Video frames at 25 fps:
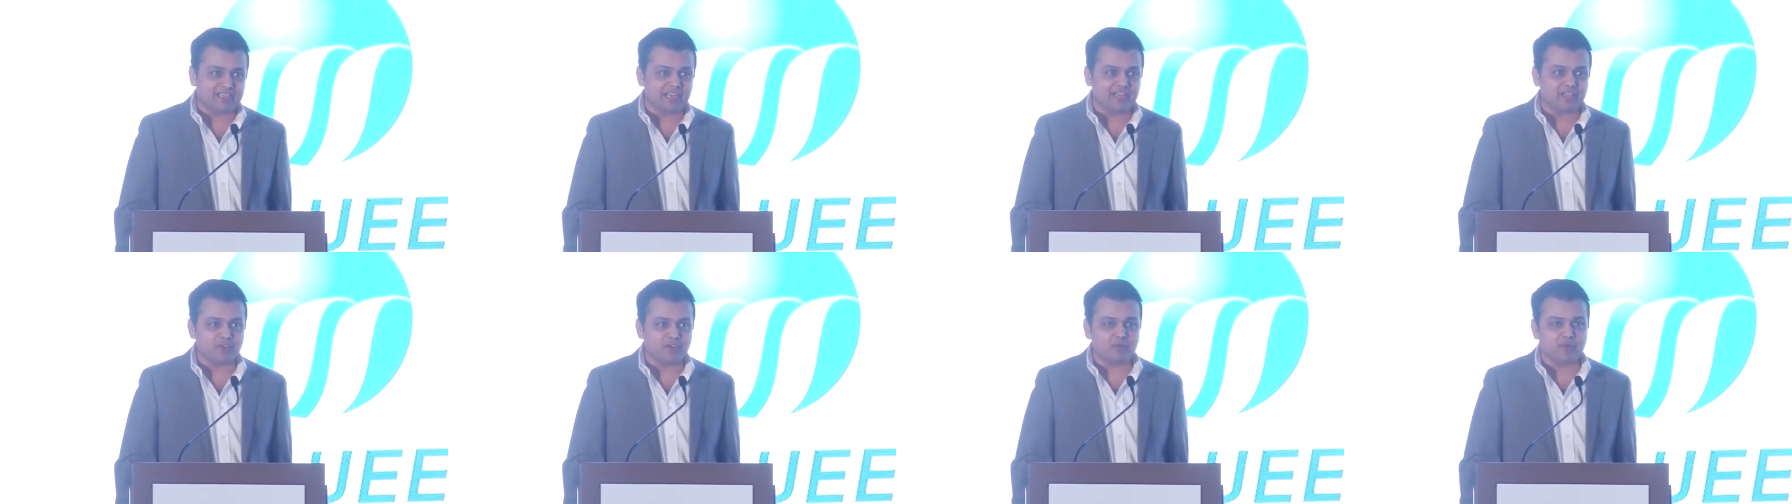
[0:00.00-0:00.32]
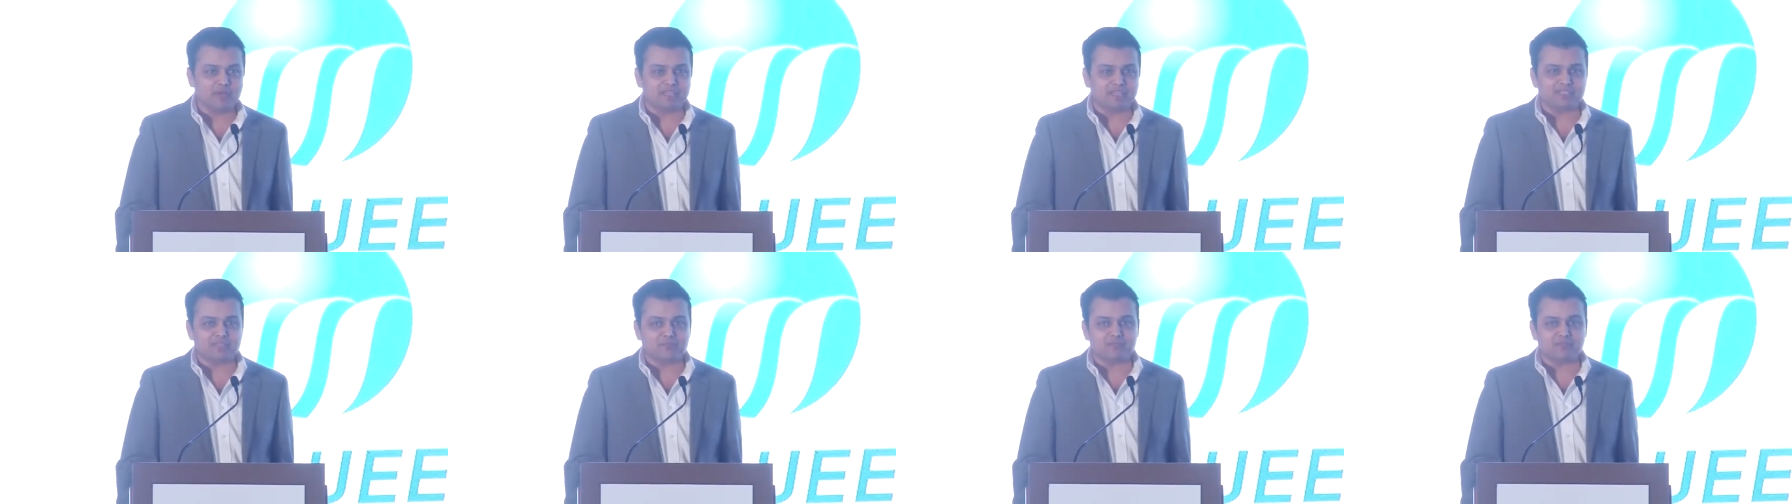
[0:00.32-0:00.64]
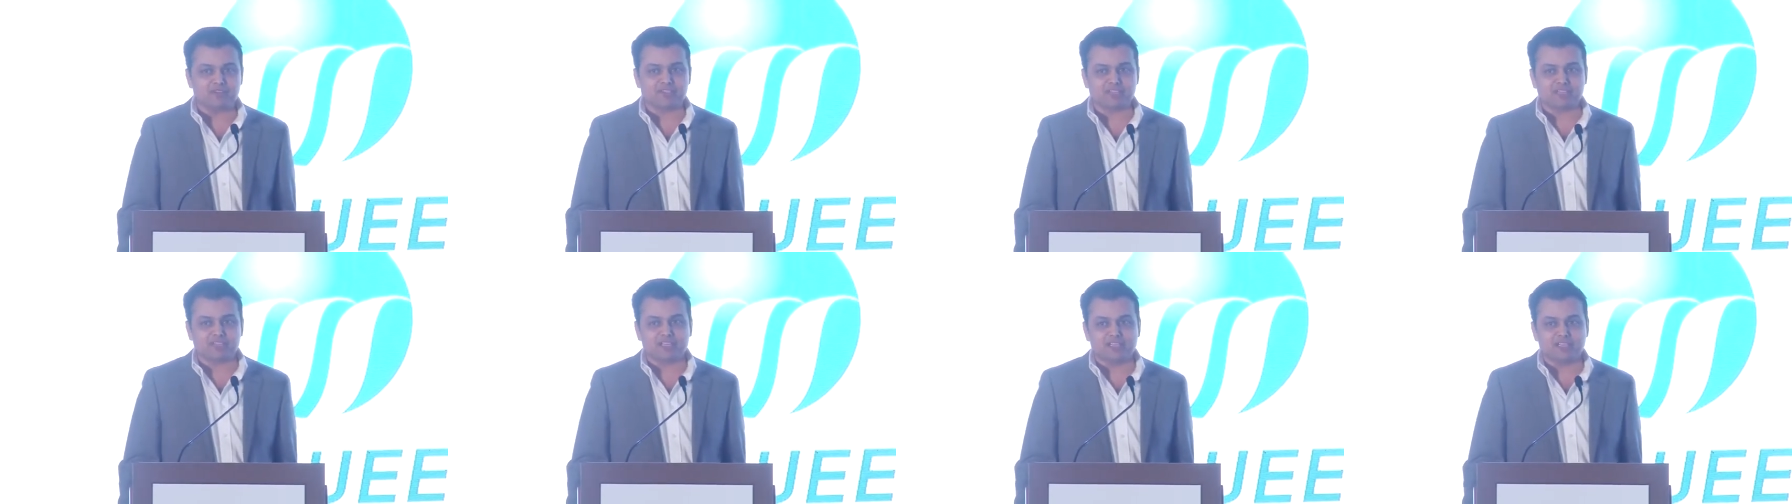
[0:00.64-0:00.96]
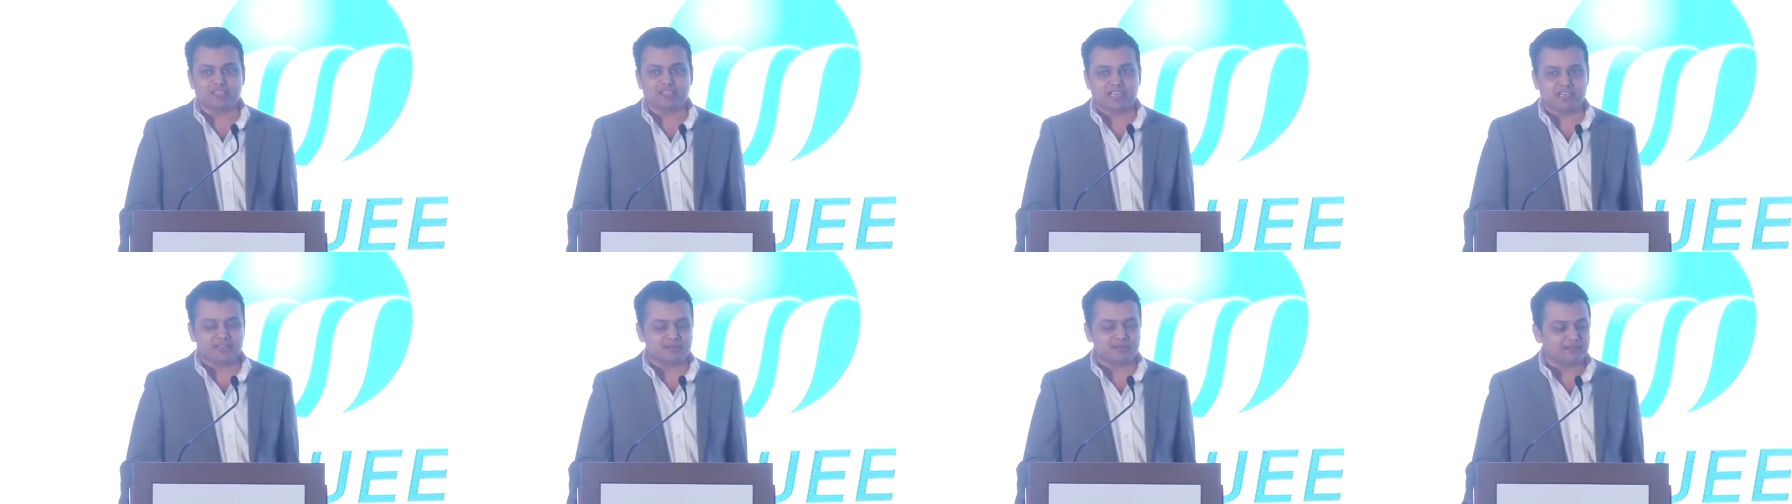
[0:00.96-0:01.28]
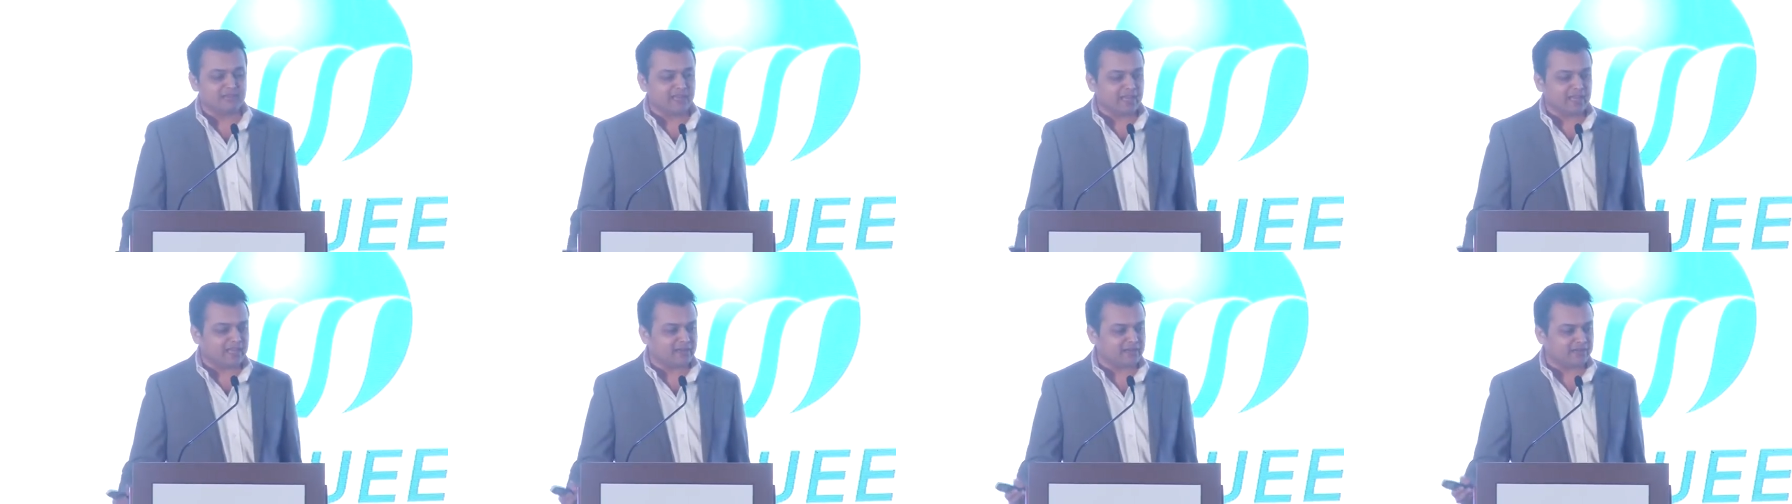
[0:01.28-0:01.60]
that US and Brazil
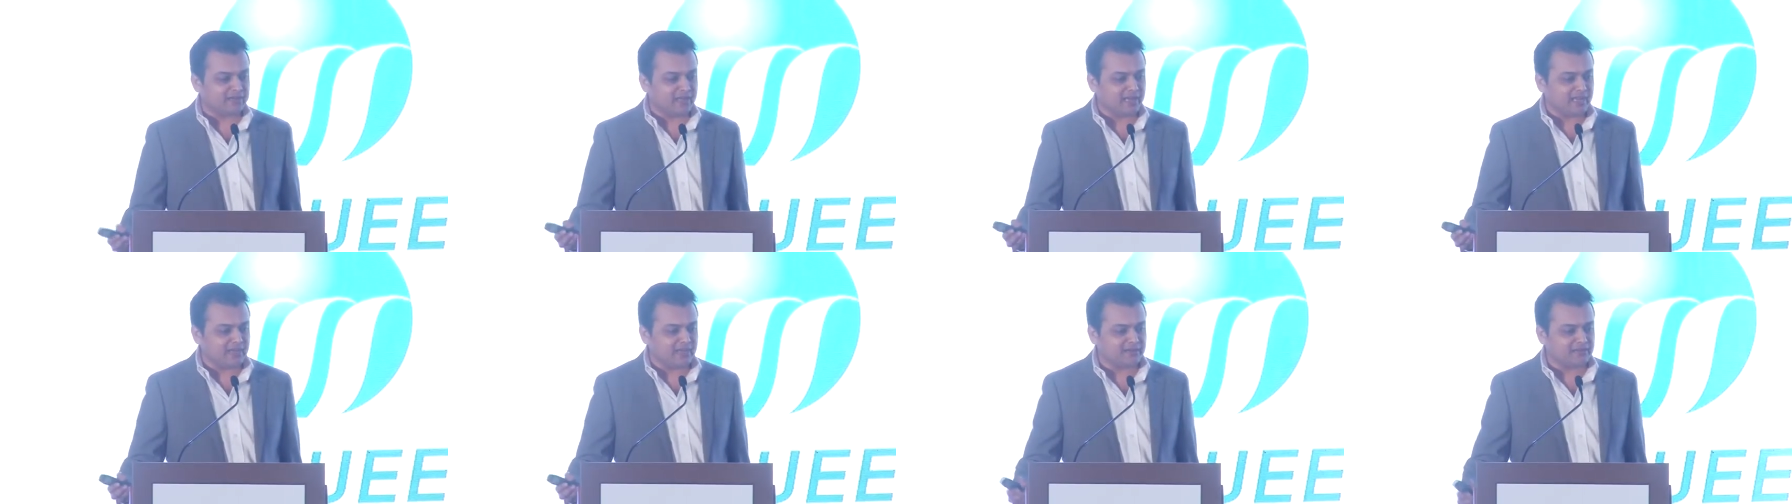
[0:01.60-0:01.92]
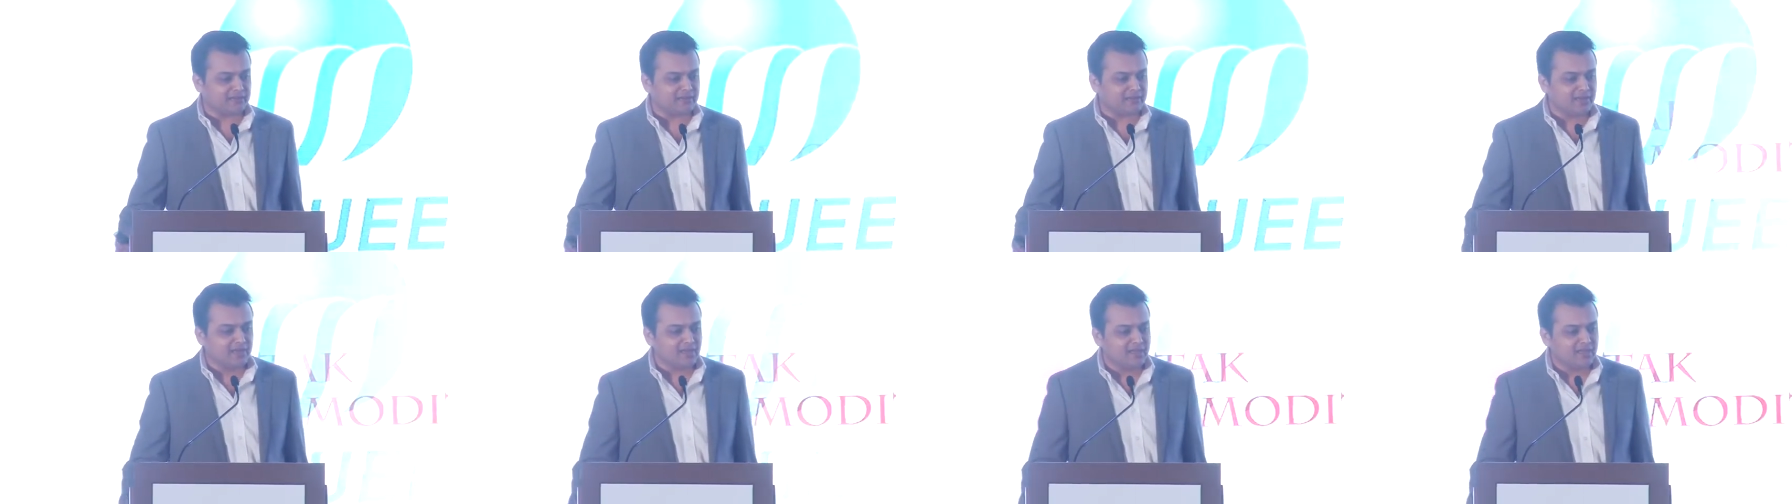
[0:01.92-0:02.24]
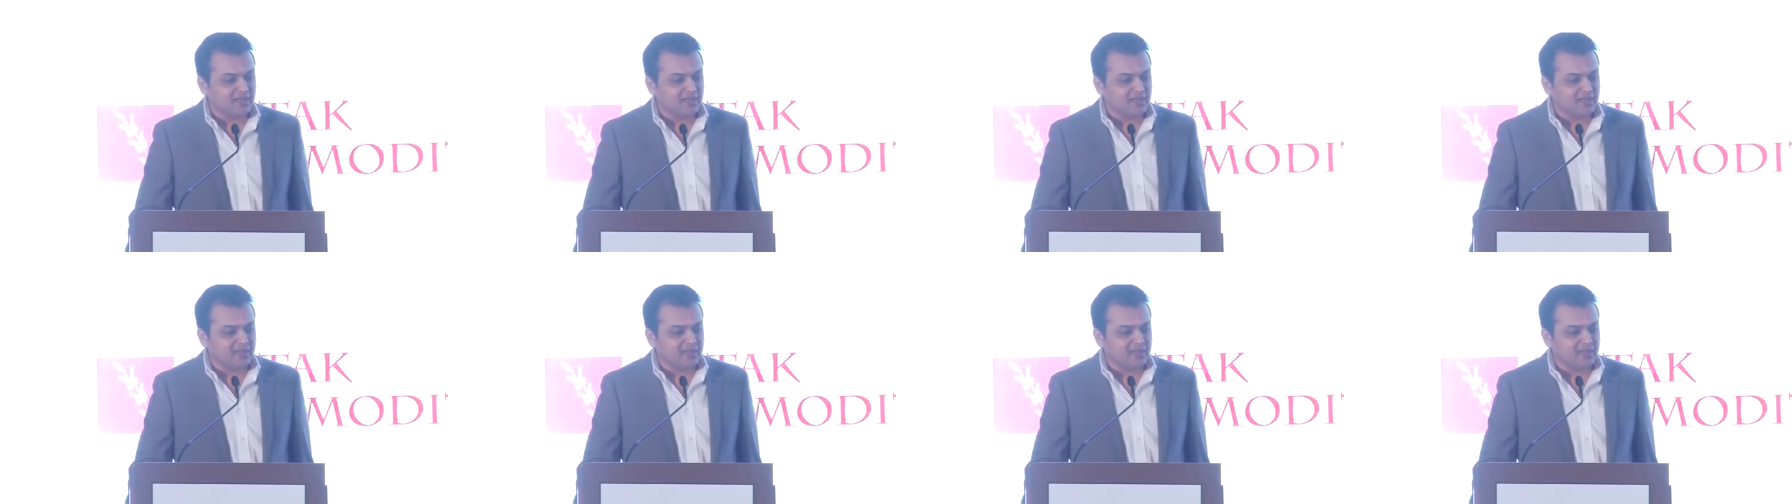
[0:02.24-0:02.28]
and, and, and